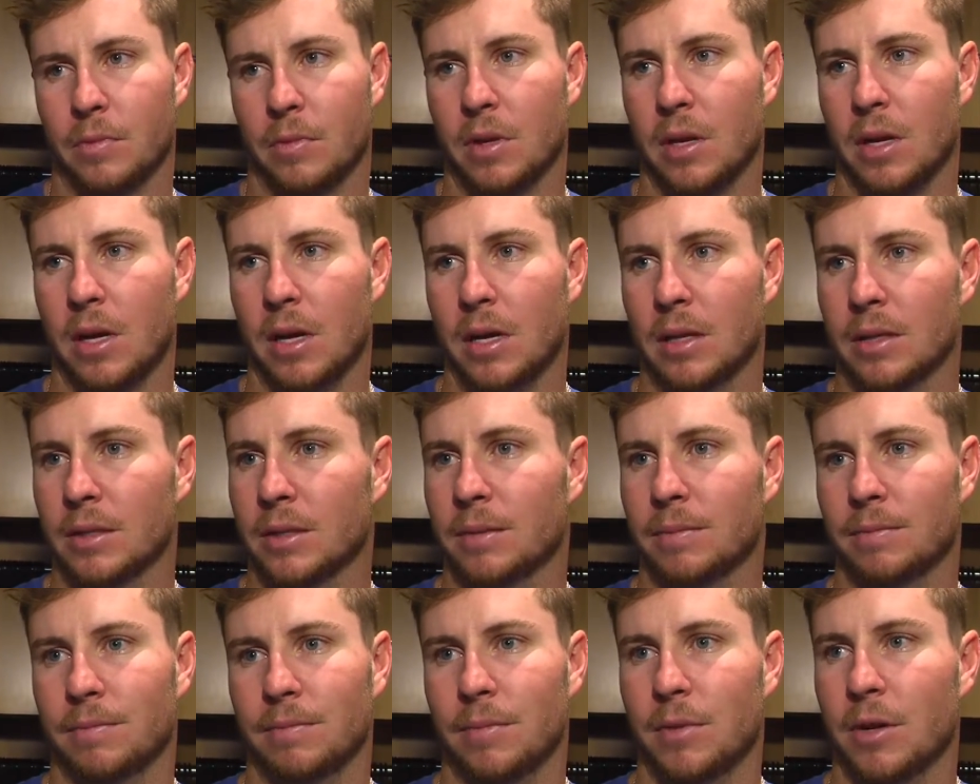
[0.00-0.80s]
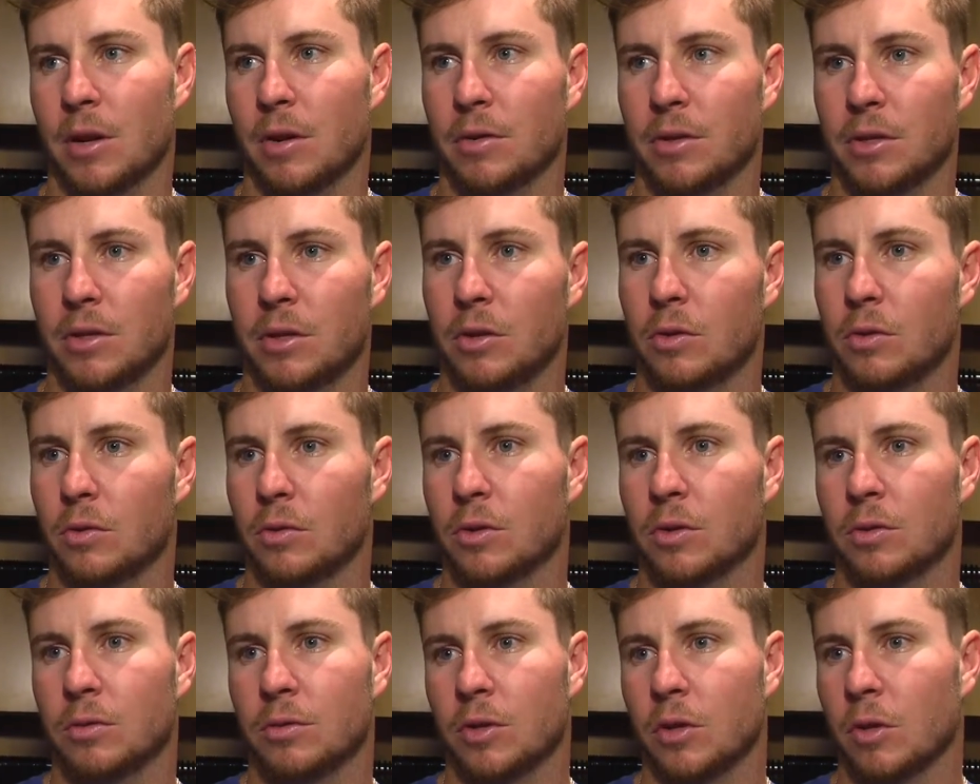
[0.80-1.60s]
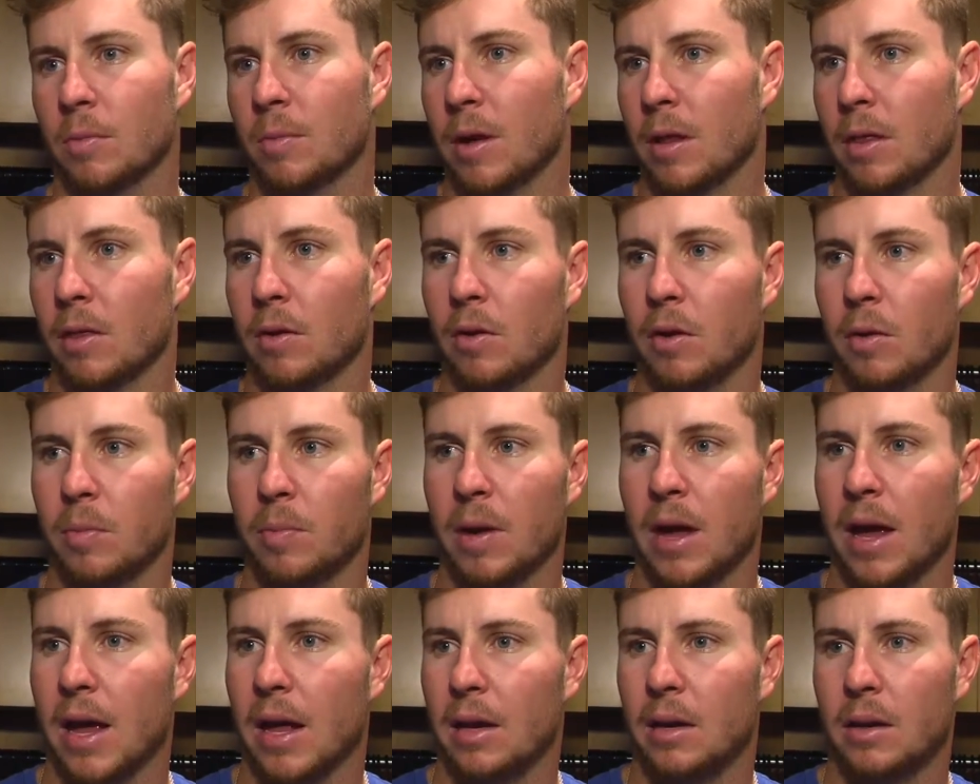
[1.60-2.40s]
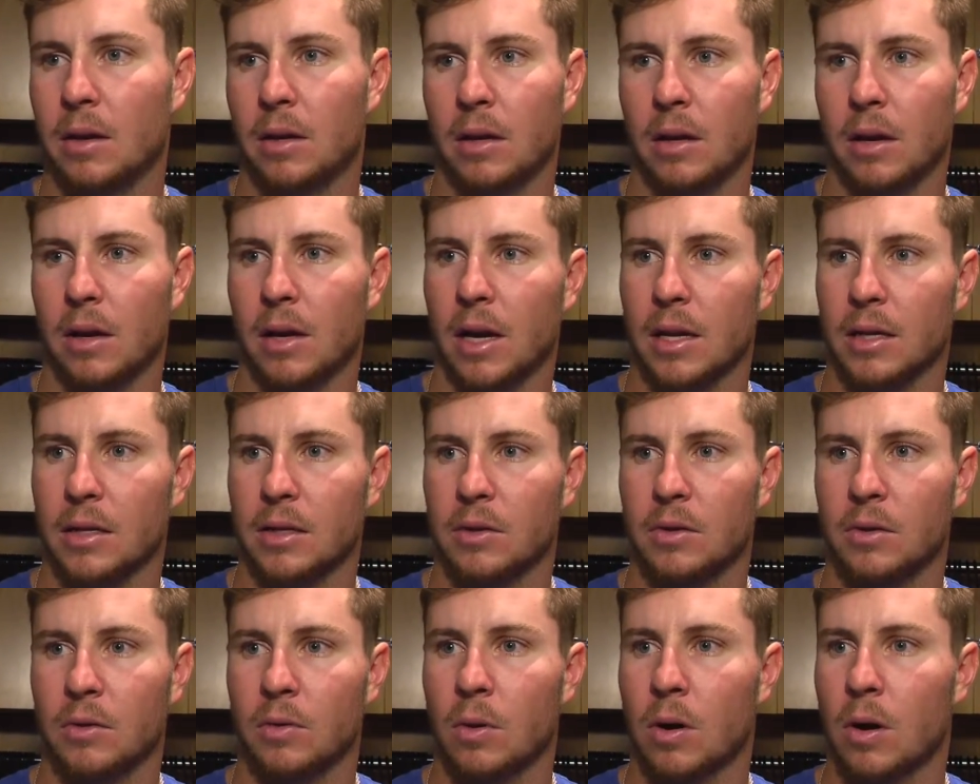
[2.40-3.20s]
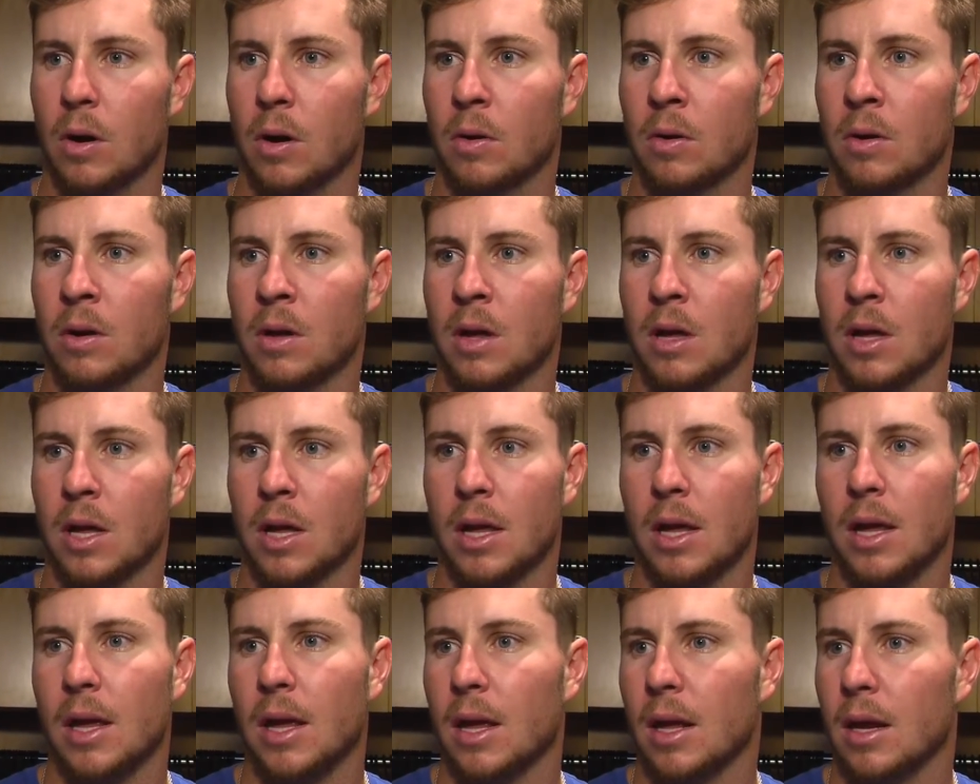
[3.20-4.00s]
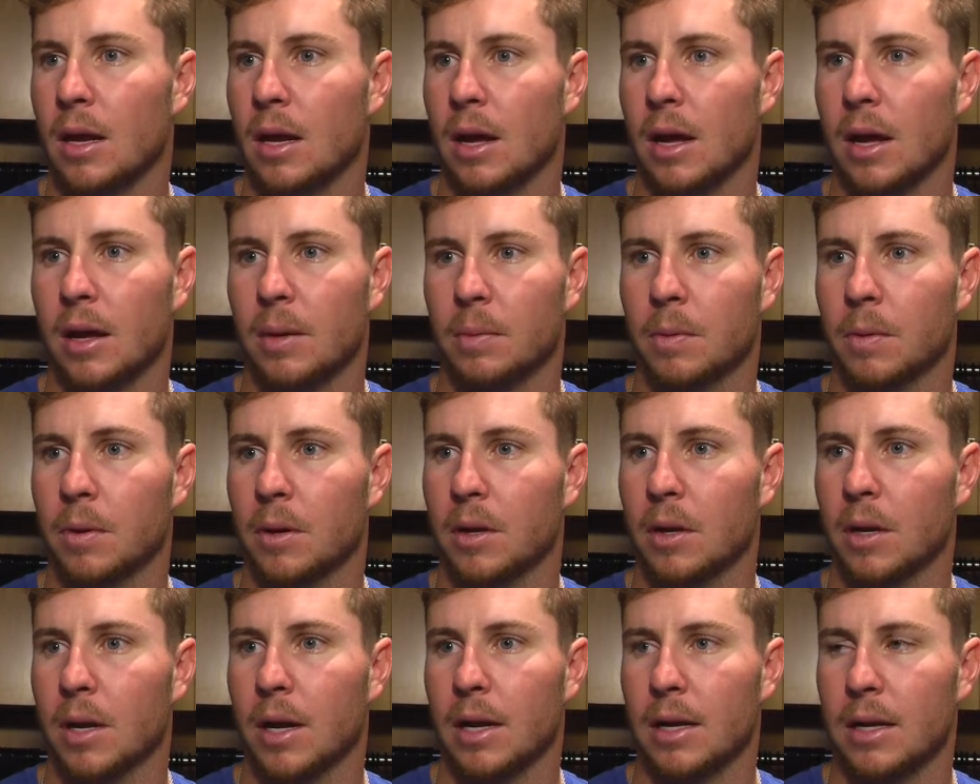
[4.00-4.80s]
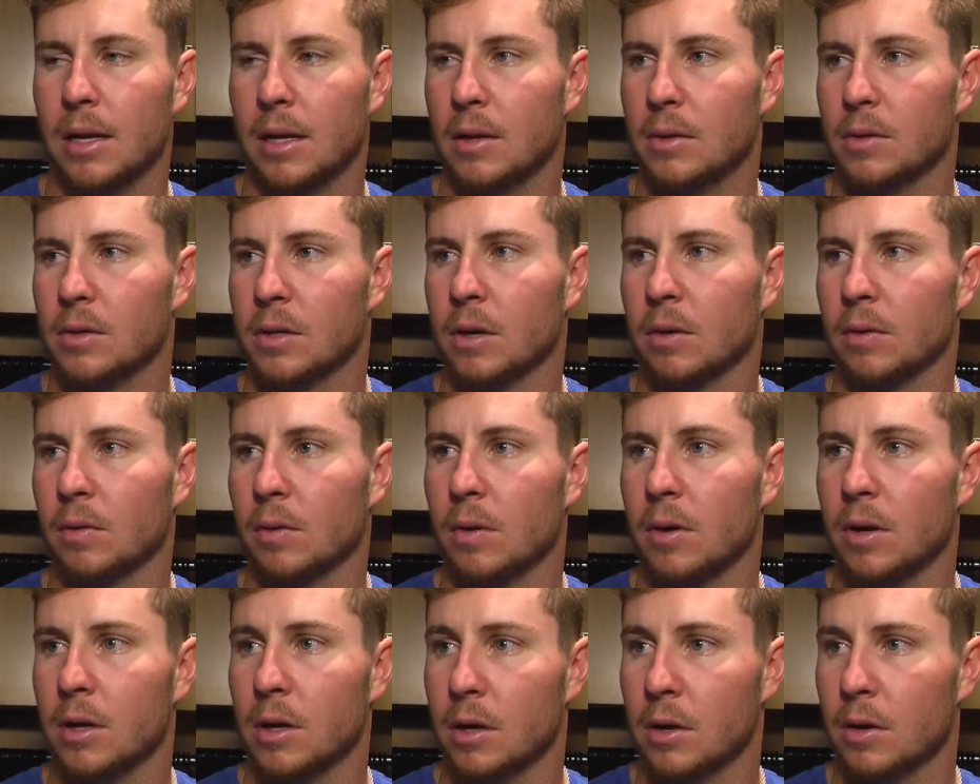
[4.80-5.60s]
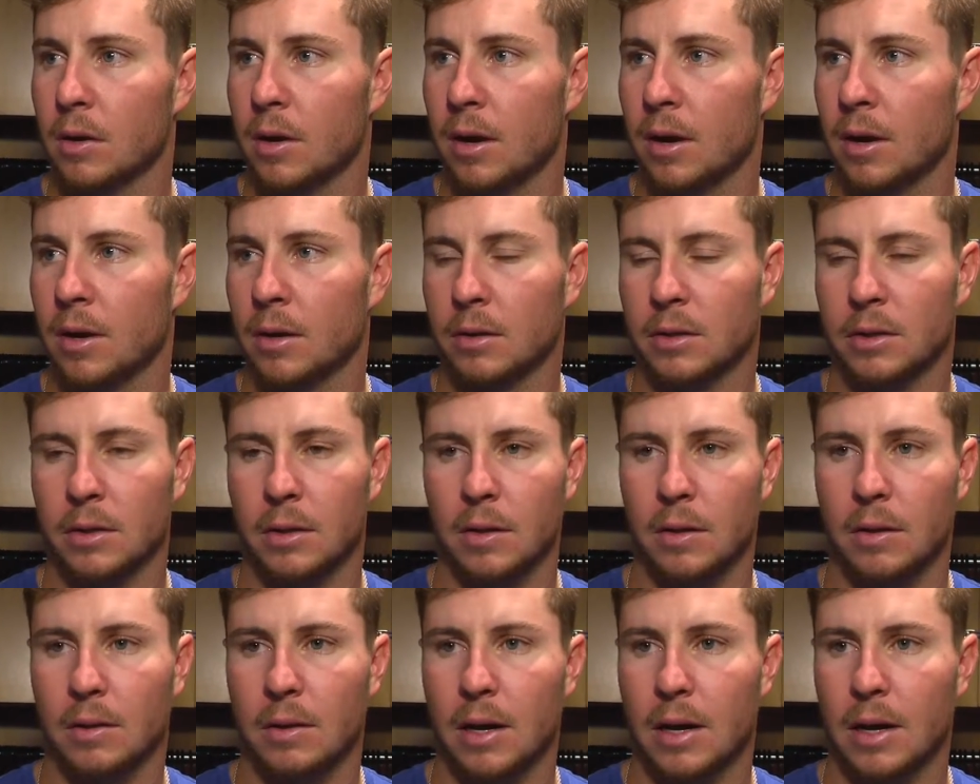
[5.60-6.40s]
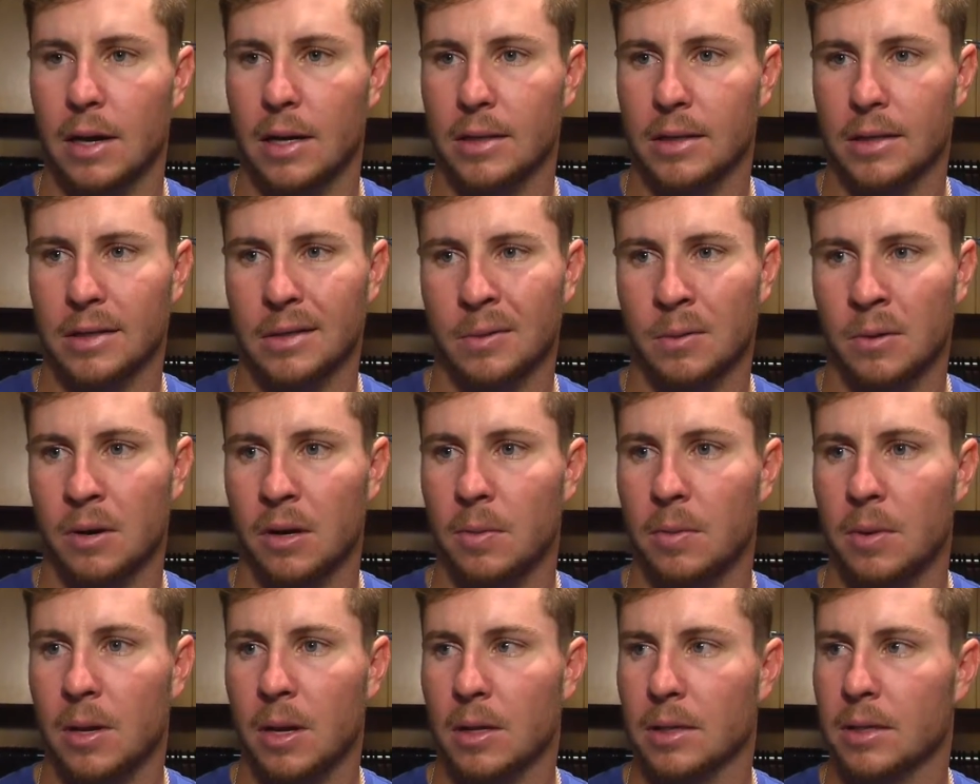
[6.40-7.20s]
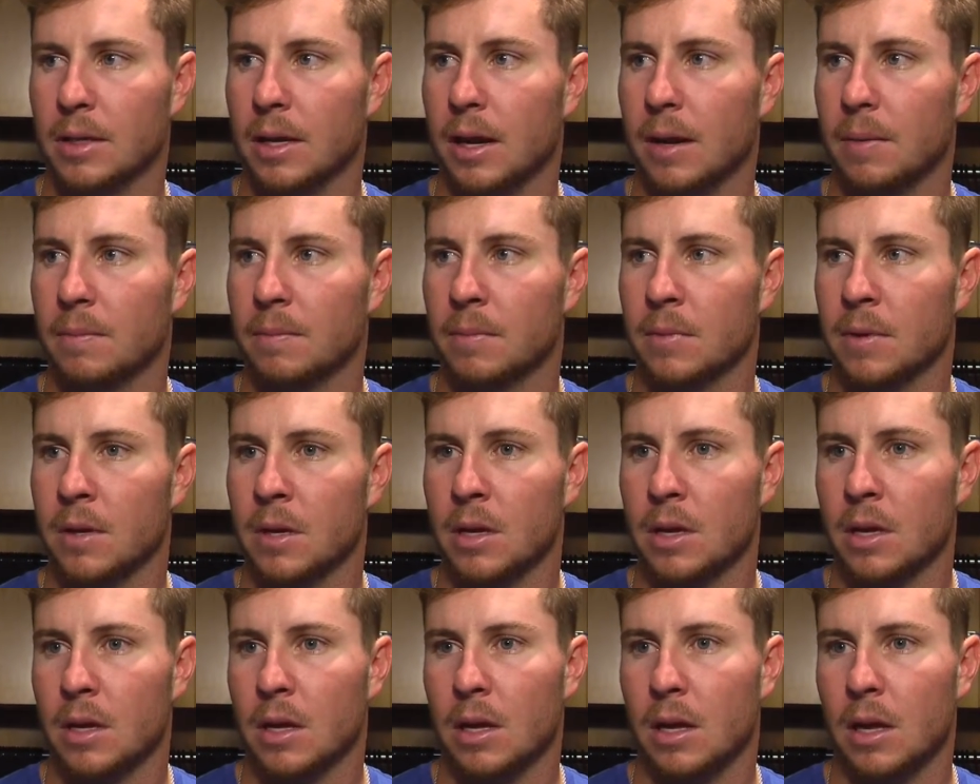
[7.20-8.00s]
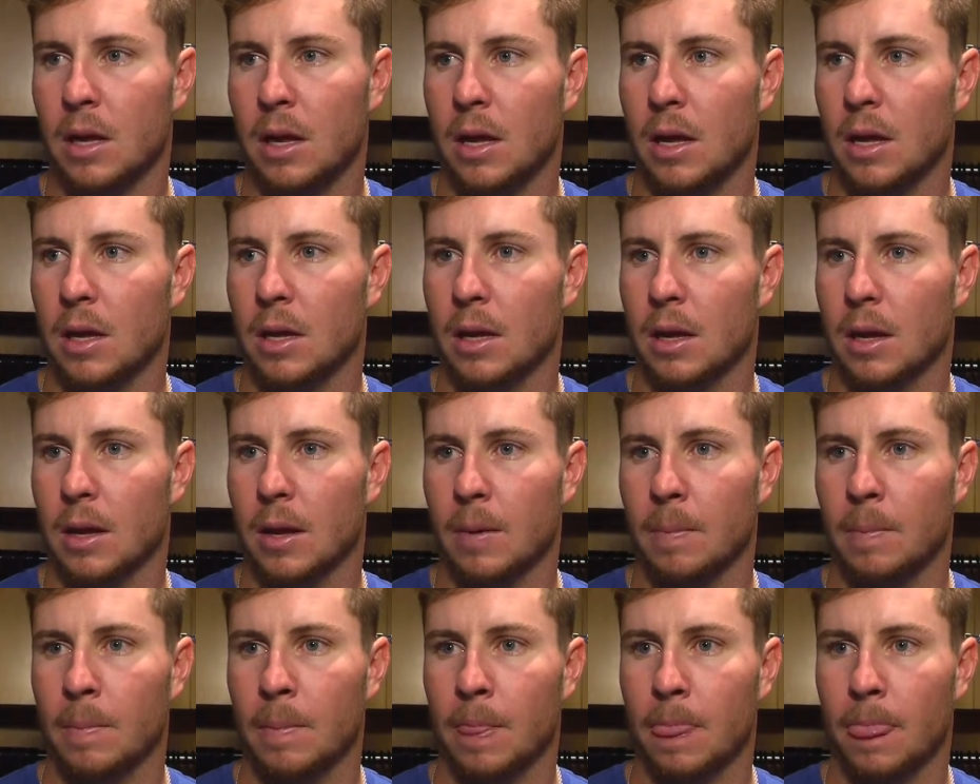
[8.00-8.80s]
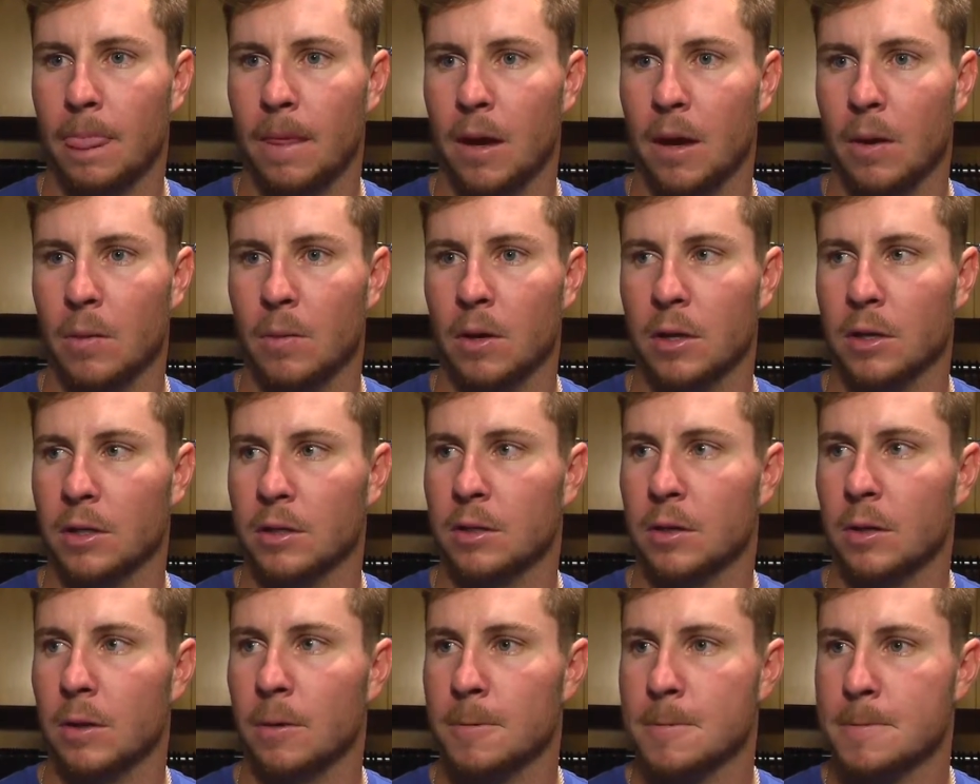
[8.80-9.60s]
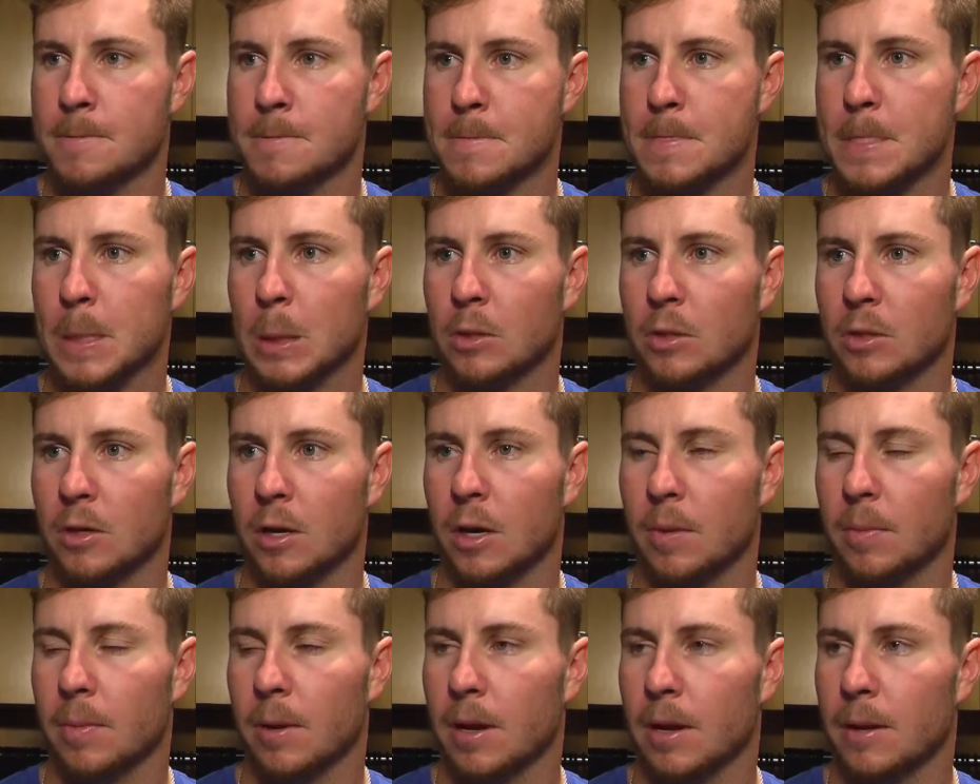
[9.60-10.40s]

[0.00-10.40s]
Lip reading: is huge. So my third at bat, got to 2-0, and I had a pretty good idea he was going to throw a heater there. So I just wanted to be on time, and I was. So it was a good at